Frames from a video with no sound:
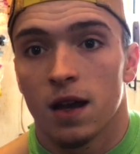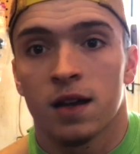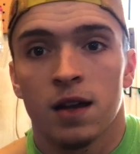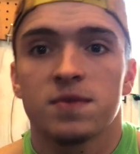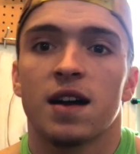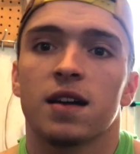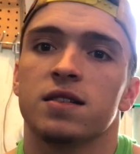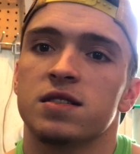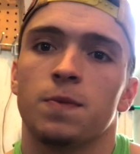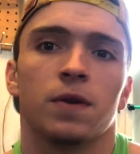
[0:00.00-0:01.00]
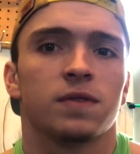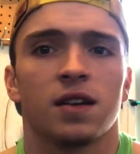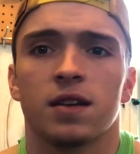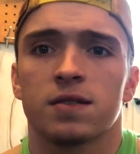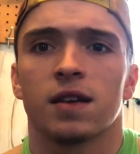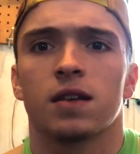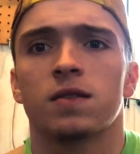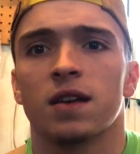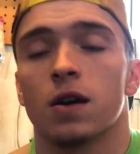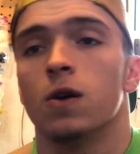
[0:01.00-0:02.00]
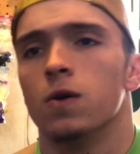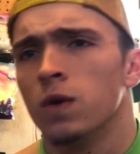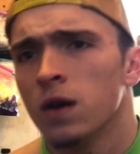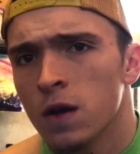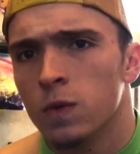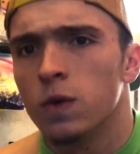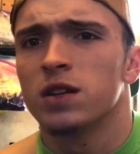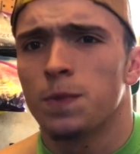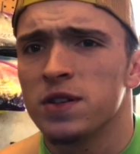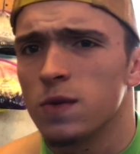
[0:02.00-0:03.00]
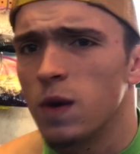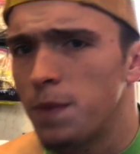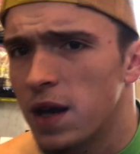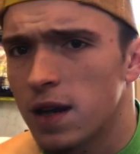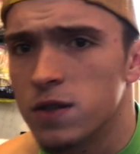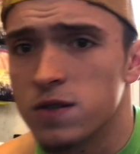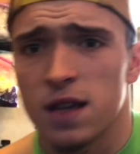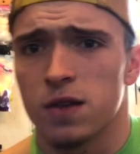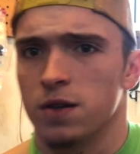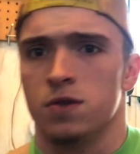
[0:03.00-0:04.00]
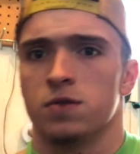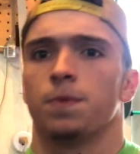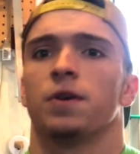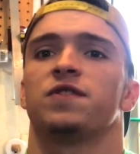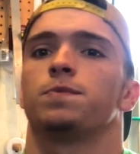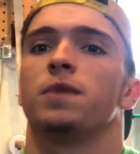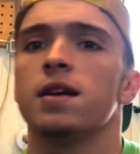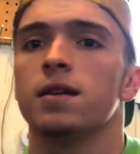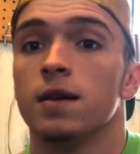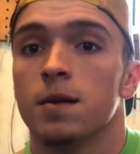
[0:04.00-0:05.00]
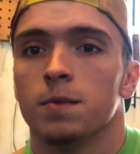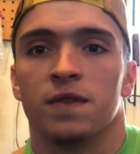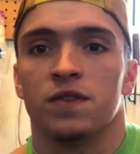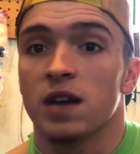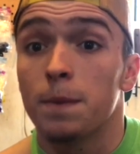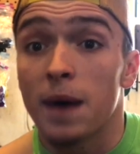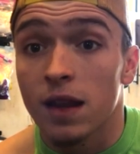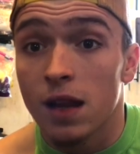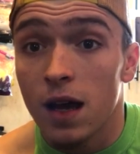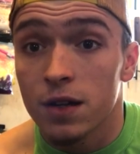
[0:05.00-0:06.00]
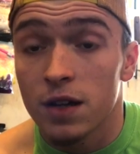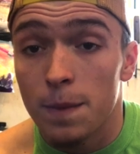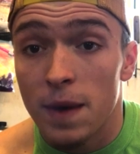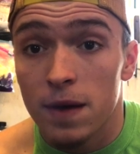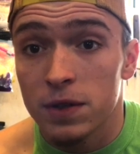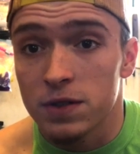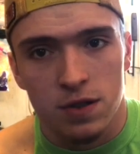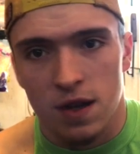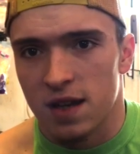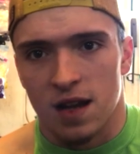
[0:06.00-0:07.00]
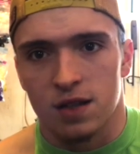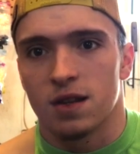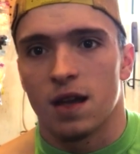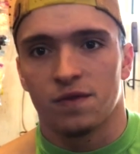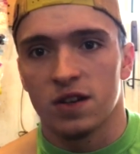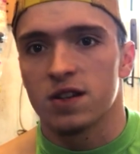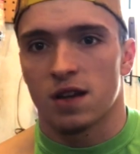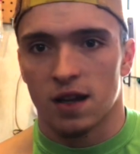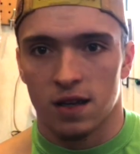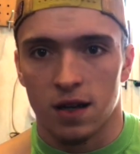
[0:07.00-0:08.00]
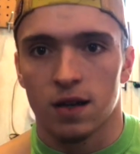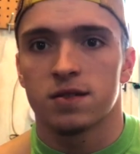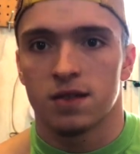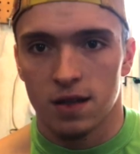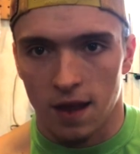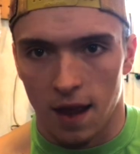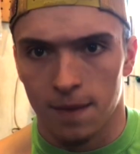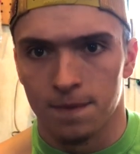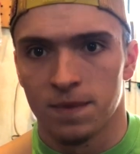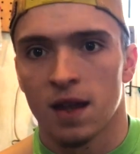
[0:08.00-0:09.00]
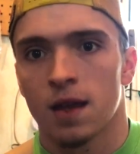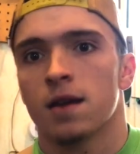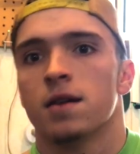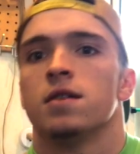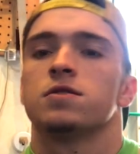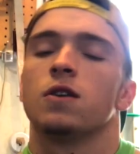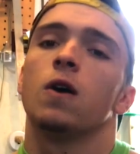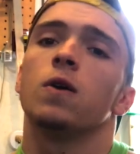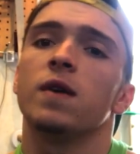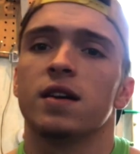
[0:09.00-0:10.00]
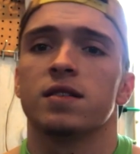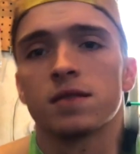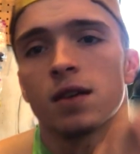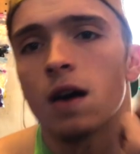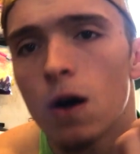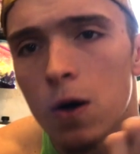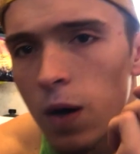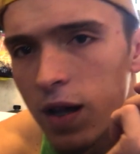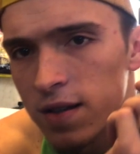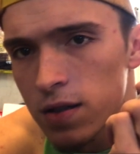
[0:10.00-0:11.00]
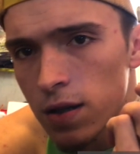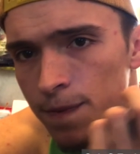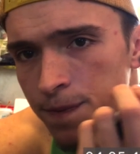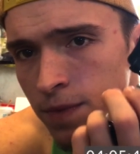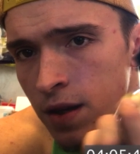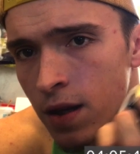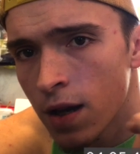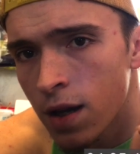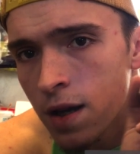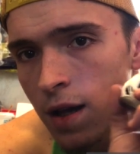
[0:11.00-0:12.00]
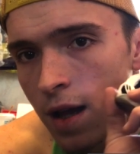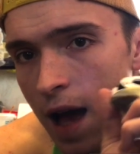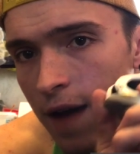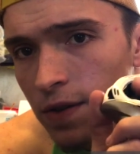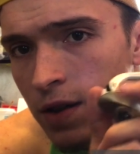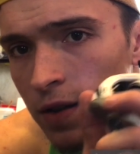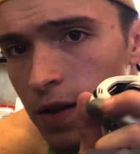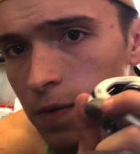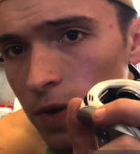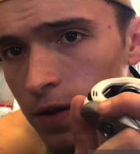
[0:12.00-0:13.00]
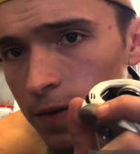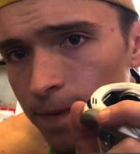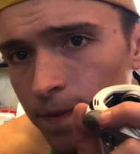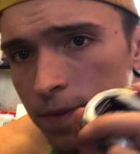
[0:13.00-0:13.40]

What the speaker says: it comes down to these small things. Like, you think, oh, Well, it depends on what bait I use. Yeah, you could use the perfect bait, but if you got bad line or you got bad reels, you ain't catching that fish. I can guarantee you that. So always, always have a clean reel,